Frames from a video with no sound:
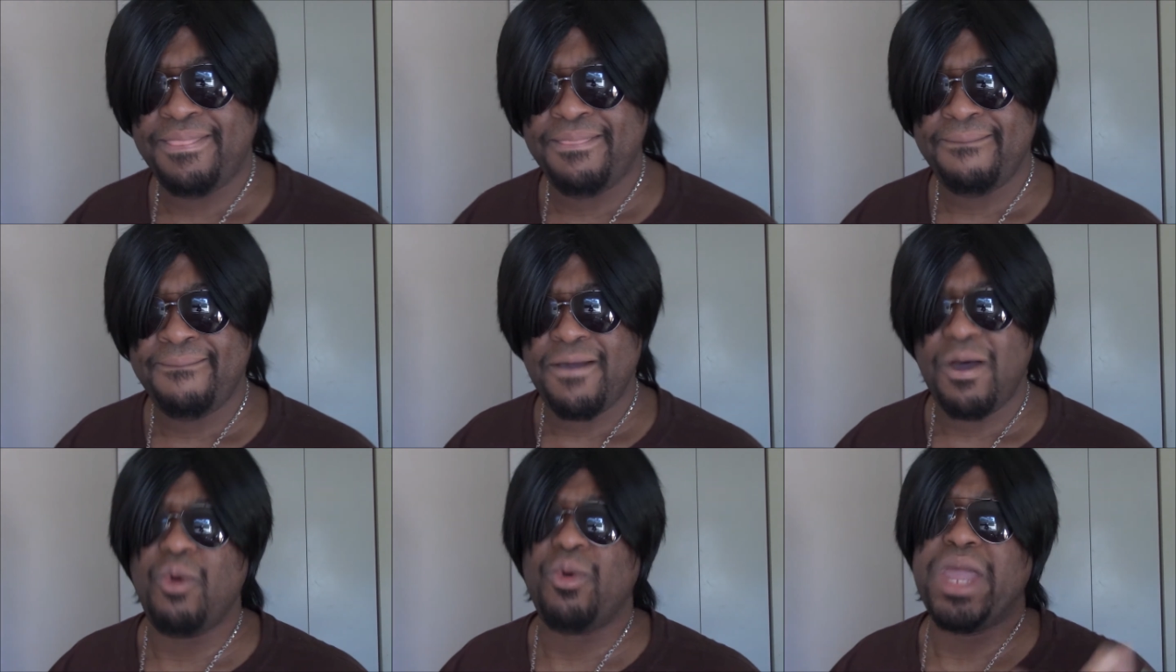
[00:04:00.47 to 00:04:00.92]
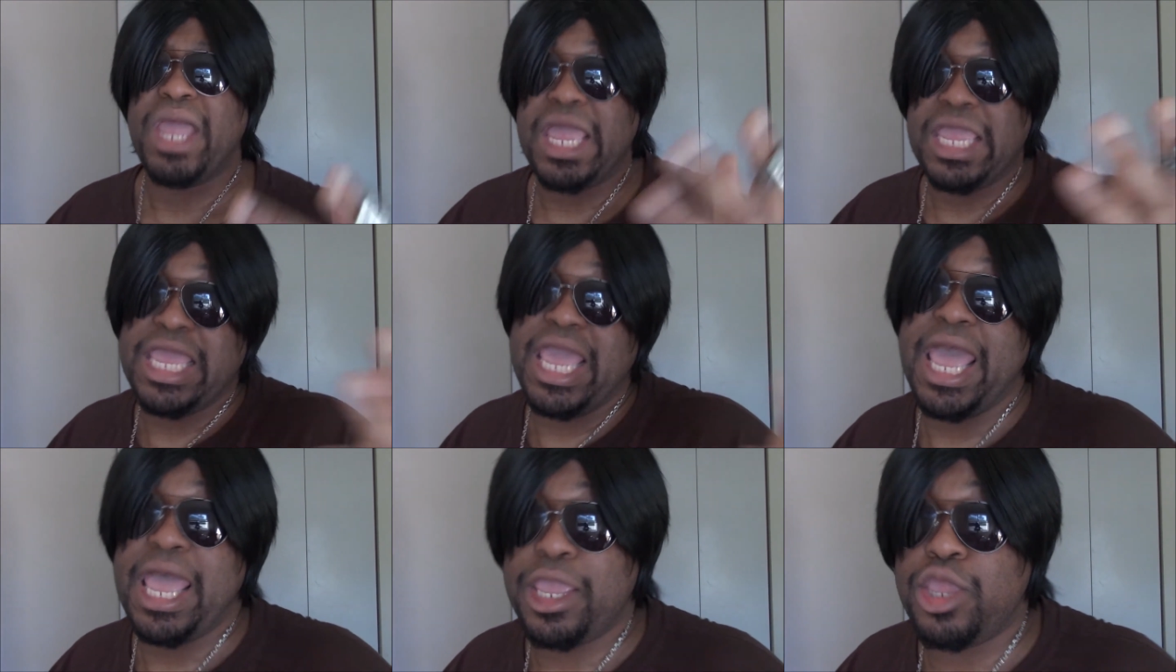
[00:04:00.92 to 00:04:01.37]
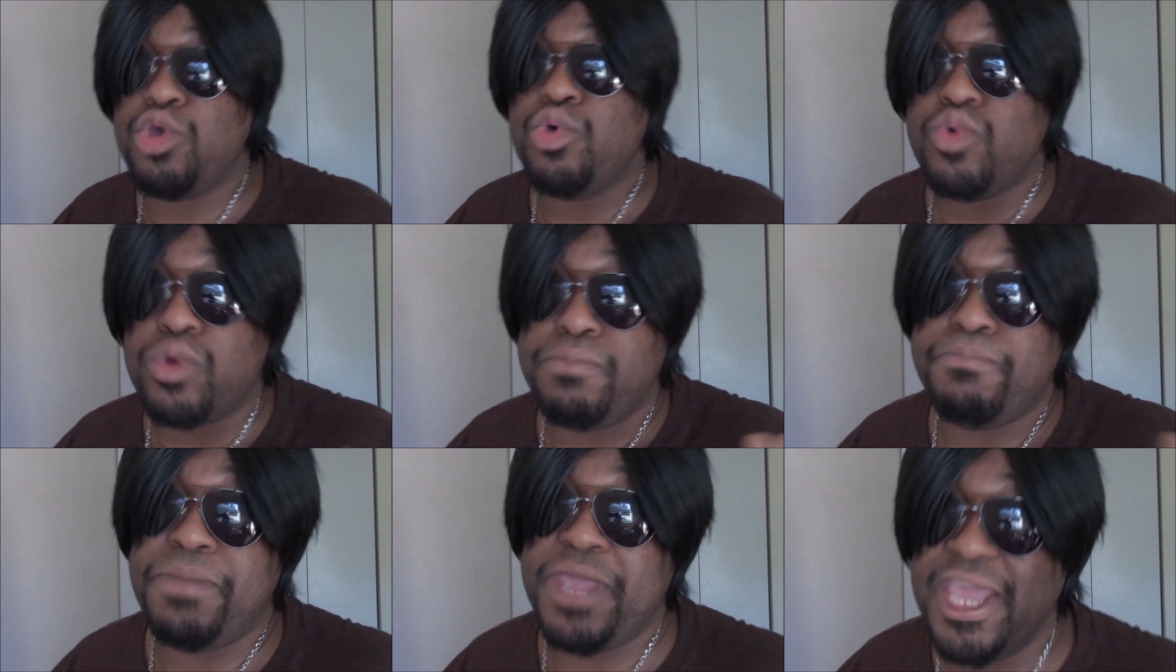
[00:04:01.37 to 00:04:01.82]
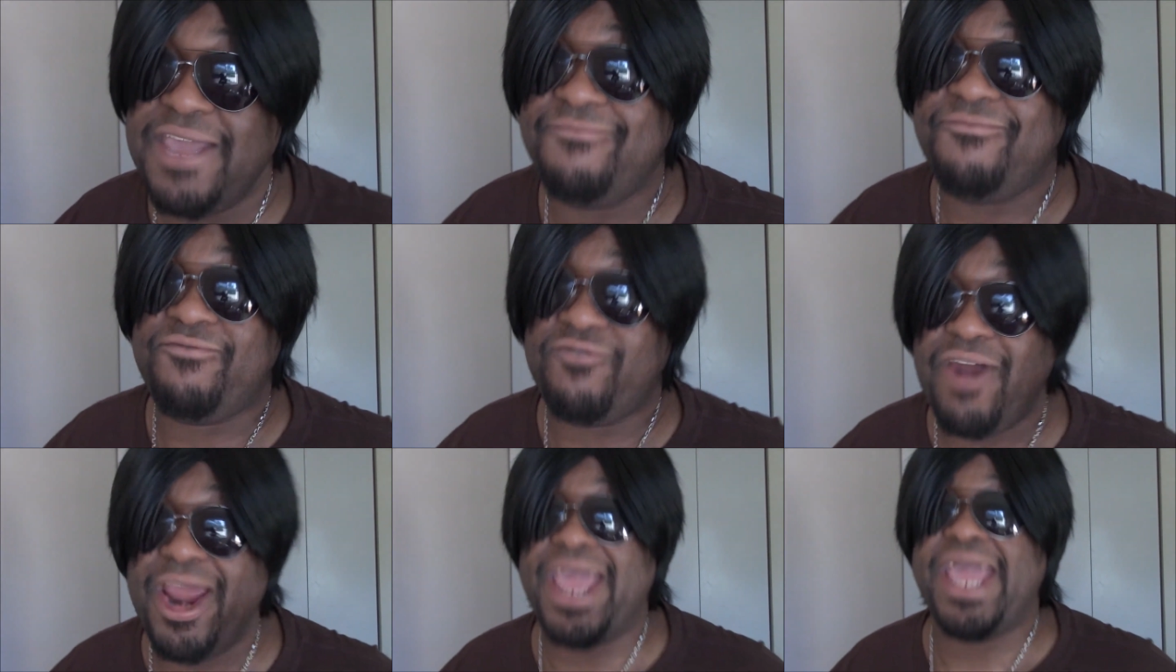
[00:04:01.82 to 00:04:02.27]
Okay, yeah, you could be
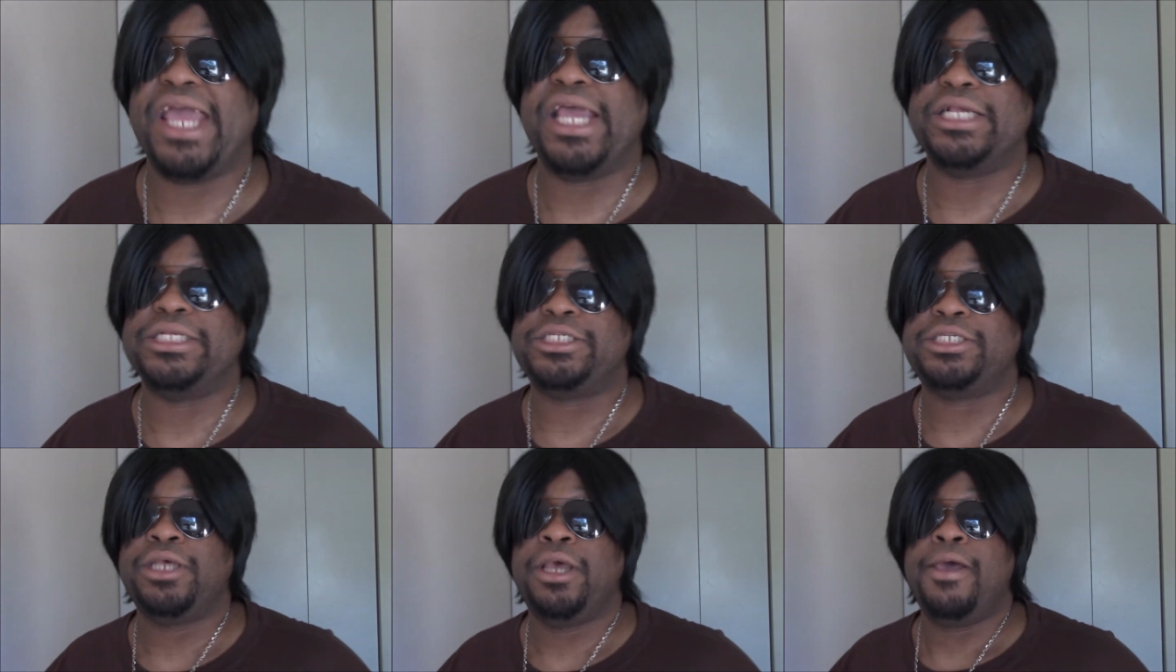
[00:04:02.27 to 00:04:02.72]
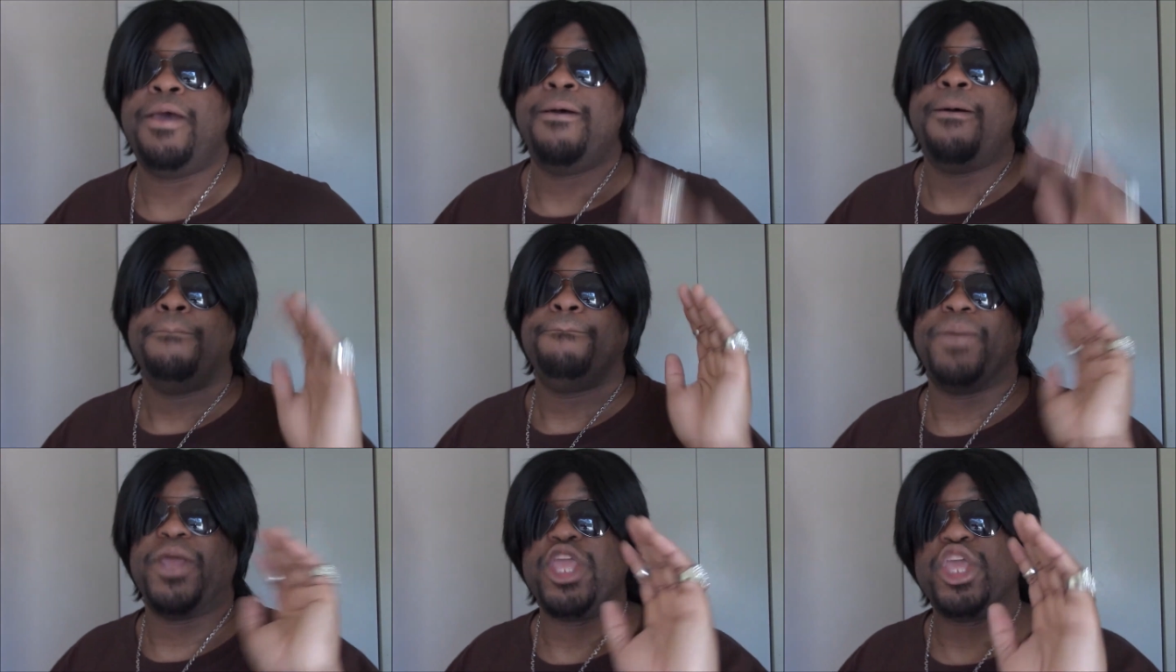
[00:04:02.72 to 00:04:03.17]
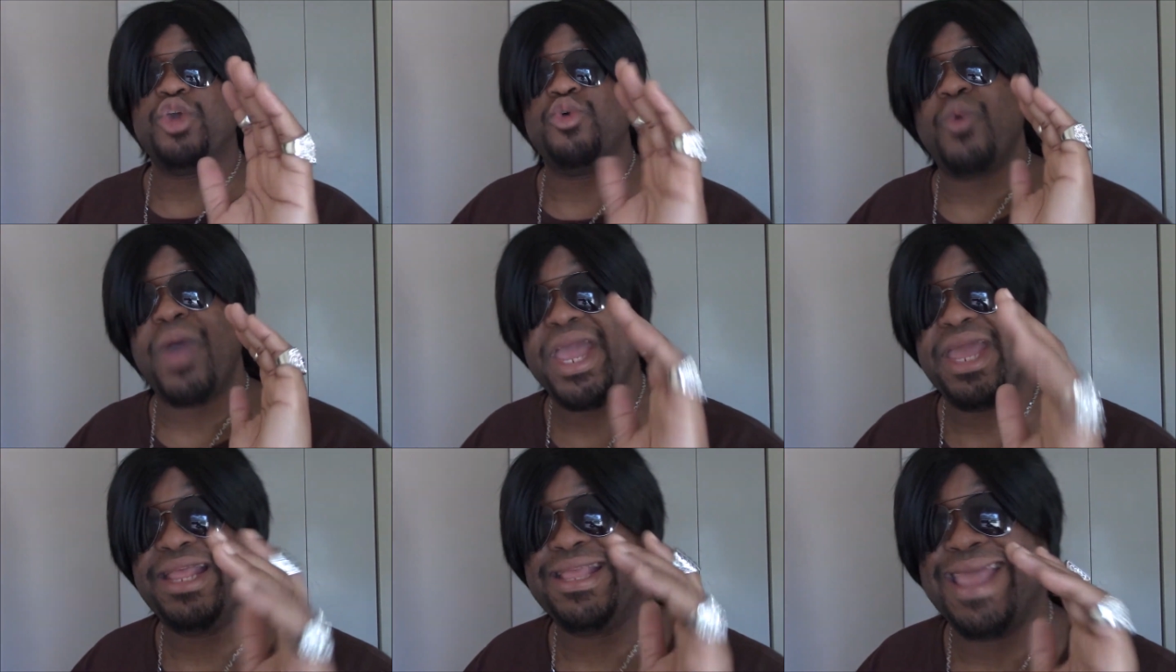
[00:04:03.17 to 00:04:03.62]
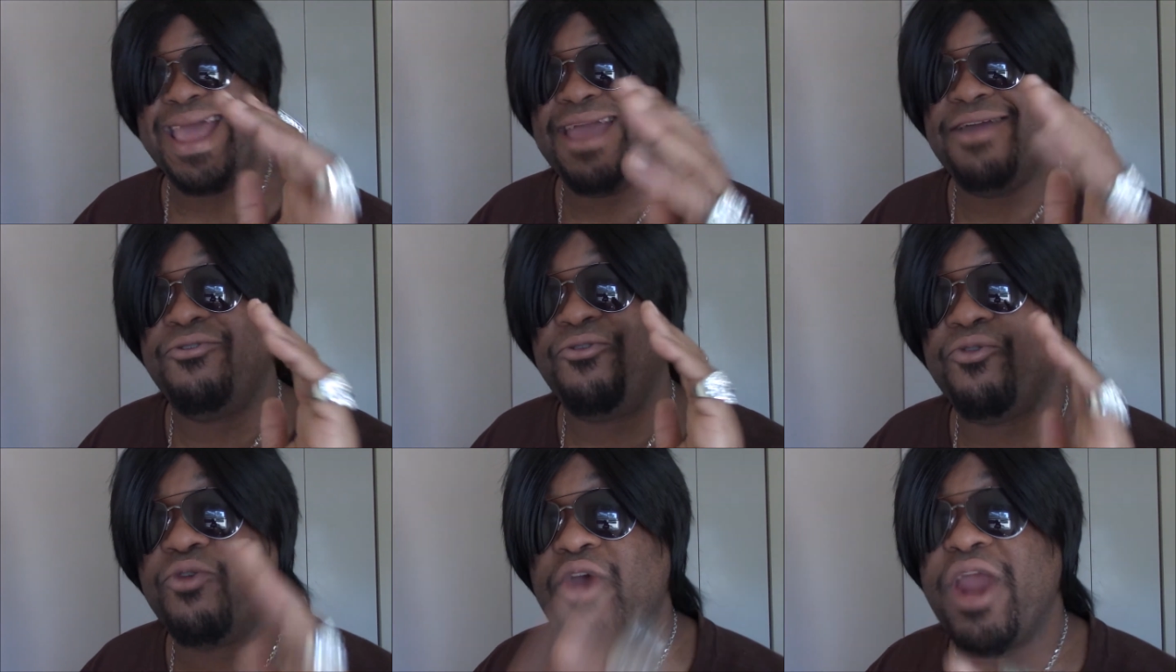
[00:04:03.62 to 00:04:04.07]
friends, but you ain't they
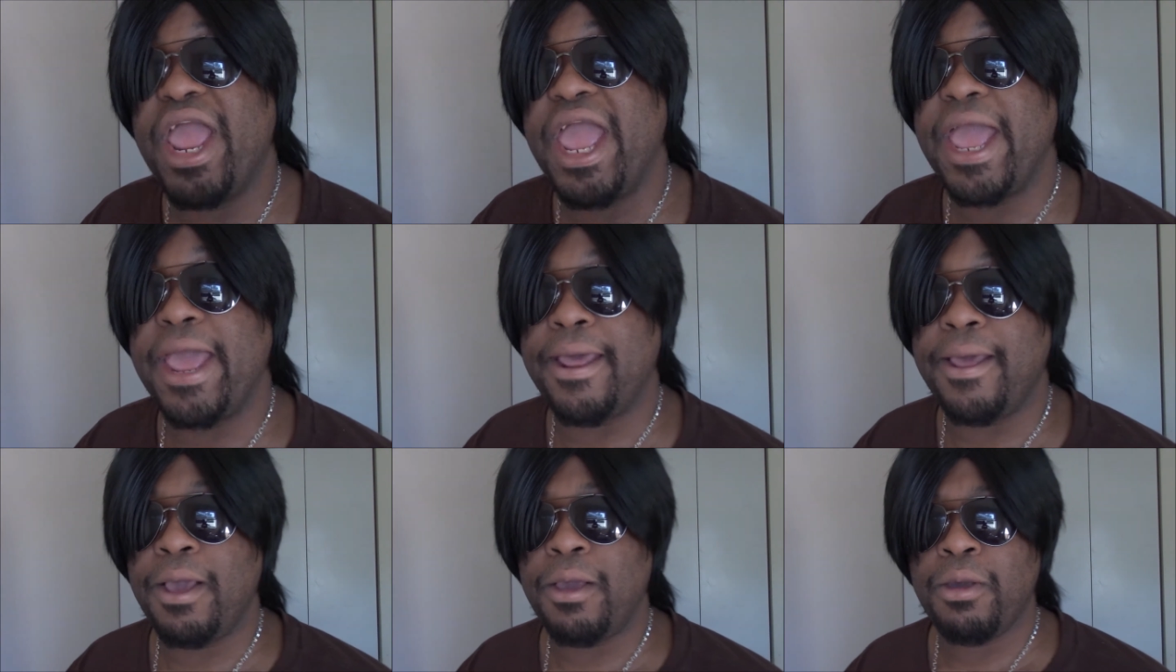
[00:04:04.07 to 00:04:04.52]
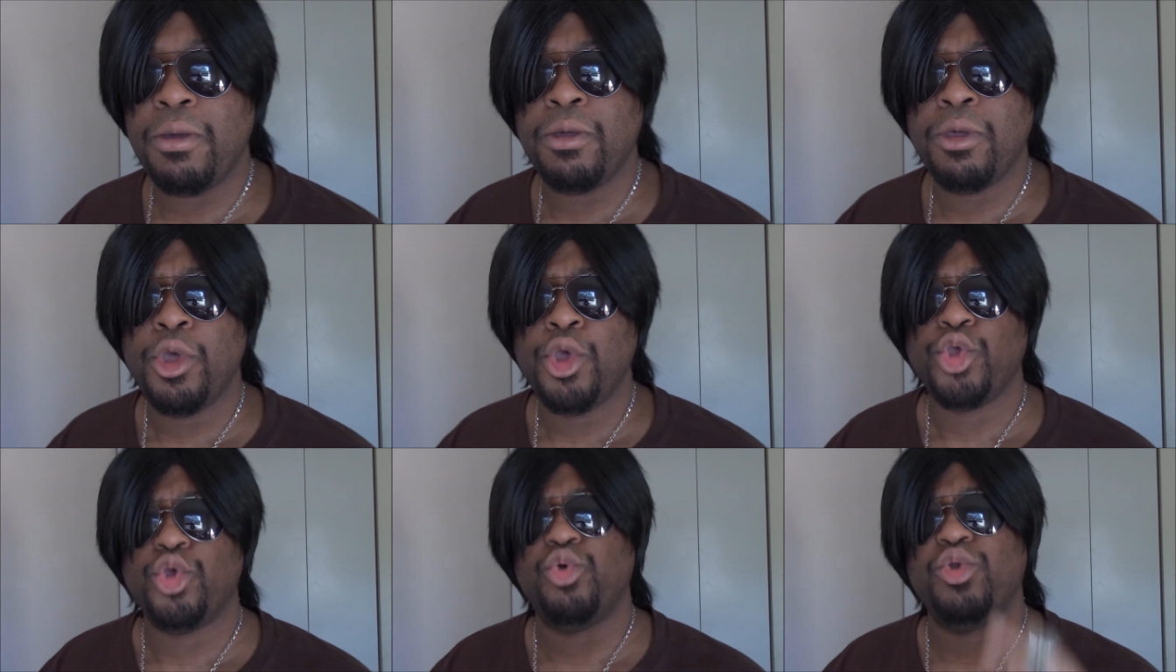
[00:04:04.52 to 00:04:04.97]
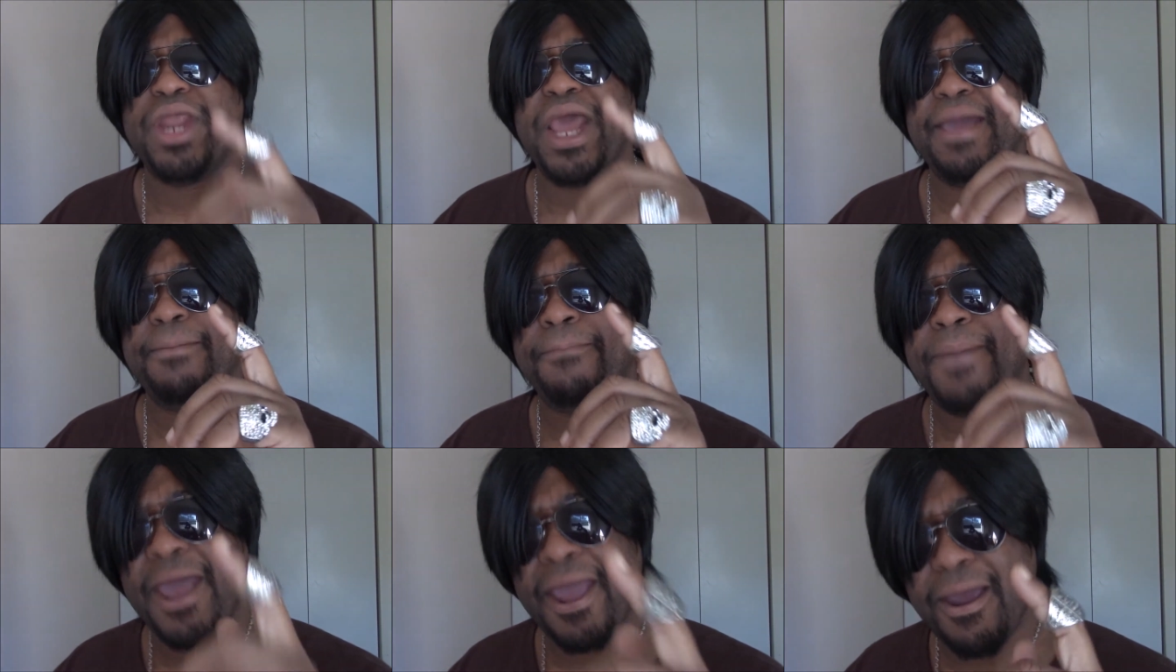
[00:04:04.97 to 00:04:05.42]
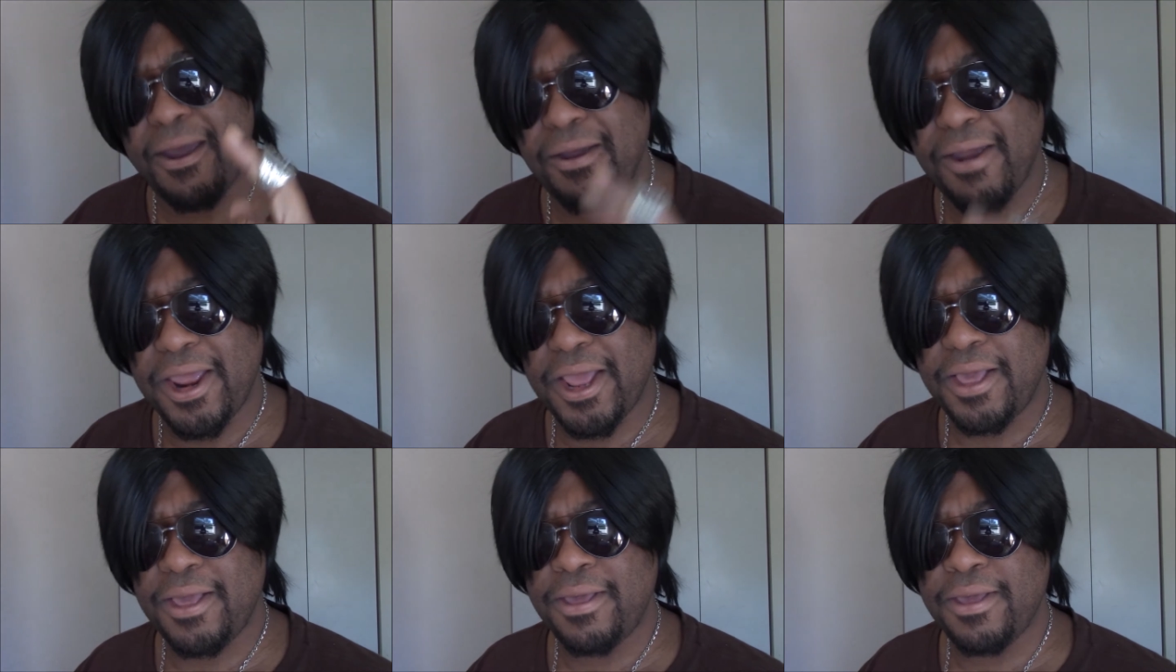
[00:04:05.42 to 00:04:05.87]
friend. You they
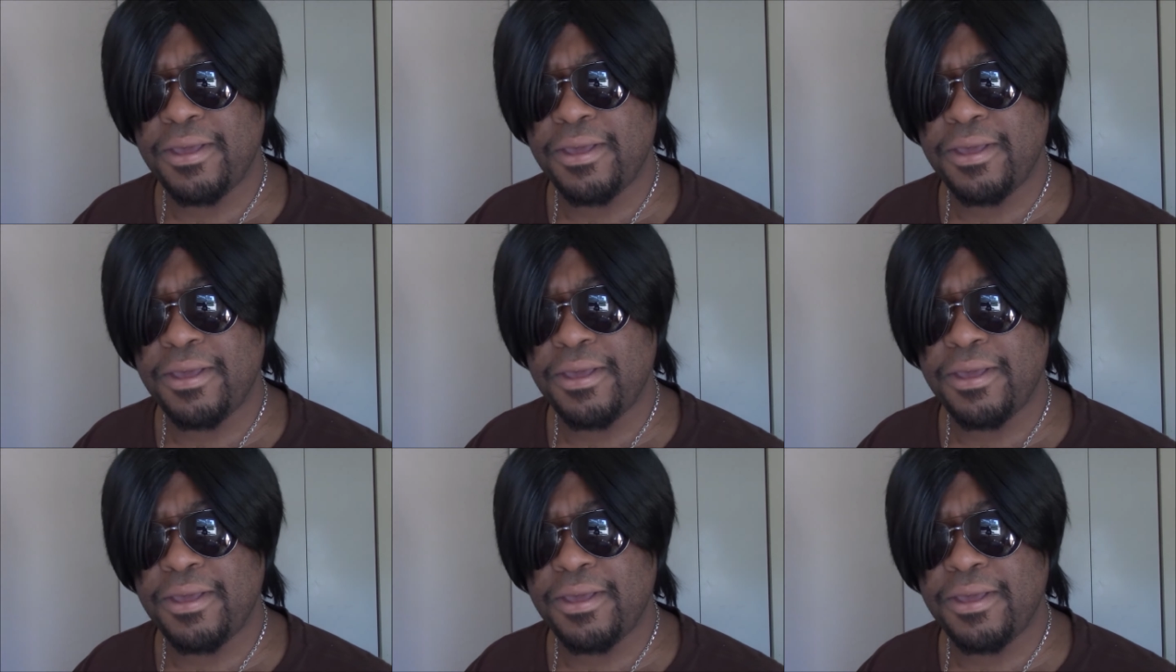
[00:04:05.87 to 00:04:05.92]
parent.